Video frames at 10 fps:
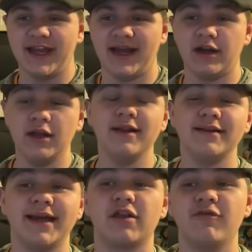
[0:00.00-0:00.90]
10, the
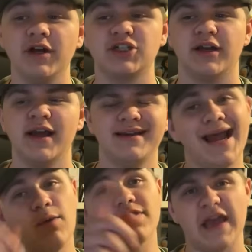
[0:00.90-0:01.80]
latest version,
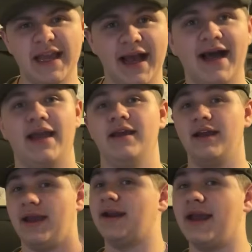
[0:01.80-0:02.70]
now with AI,
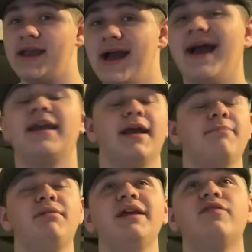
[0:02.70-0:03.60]

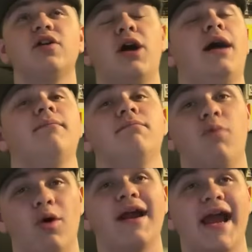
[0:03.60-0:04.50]
and believe it or not, more